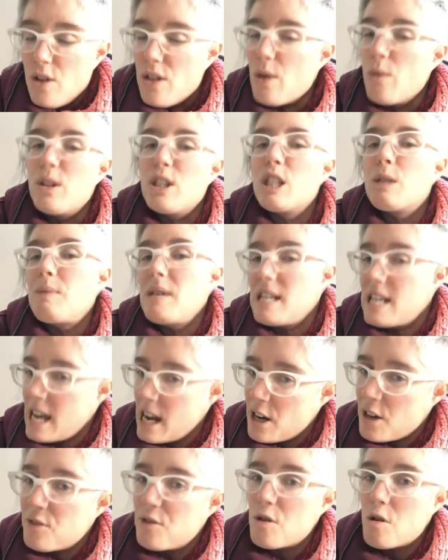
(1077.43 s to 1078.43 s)
that would just be
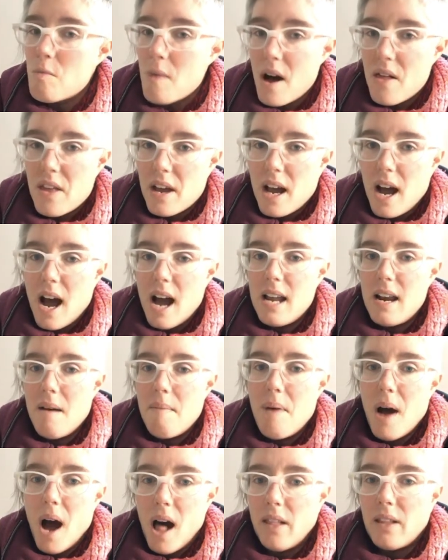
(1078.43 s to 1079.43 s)
careful about the kind of
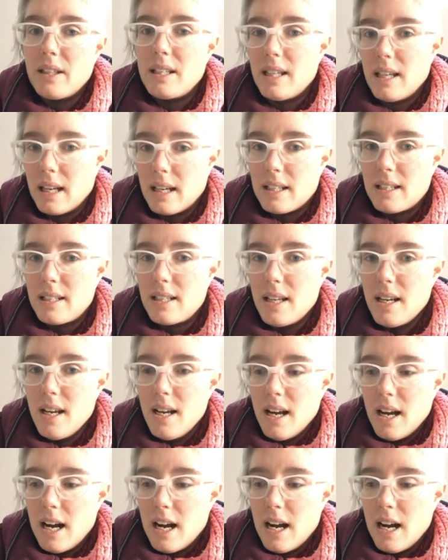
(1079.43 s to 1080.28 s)
politics